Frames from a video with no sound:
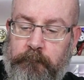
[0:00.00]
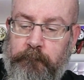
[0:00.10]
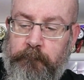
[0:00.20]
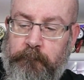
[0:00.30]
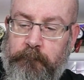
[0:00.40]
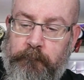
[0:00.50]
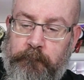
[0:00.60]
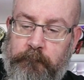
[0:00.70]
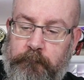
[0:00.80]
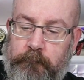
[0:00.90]
And the
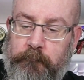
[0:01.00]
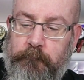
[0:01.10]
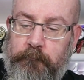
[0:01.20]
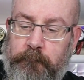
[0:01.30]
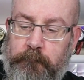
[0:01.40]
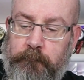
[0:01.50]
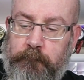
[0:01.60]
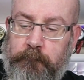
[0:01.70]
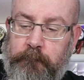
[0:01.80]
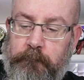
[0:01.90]
antenna wire will come up the
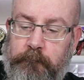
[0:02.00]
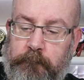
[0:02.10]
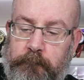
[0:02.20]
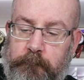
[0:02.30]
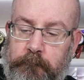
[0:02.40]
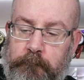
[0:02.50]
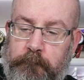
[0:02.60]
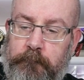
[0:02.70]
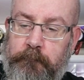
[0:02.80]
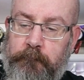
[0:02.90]
side, something like
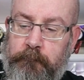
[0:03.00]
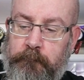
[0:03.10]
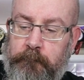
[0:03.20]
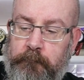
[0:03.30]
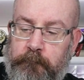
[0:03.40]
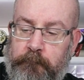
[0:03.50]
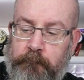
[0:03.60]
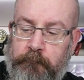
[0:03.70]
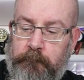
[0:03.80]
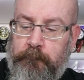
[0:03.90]
that.
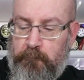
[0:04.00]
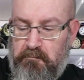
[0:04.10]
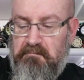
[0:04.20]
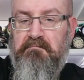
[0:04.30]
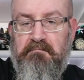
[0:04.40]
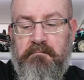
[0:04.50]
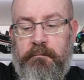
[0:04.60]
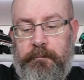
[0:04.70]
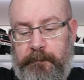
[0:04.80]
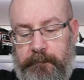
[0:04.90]
I
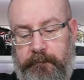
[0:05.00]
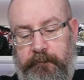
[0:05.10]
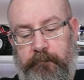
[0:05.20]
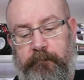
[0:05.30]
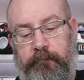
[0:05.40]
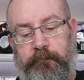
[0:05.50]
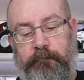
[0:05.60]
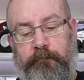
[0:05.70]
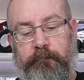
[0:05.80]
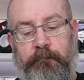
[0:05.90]
might use a nice colourful
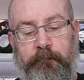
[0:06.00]
tube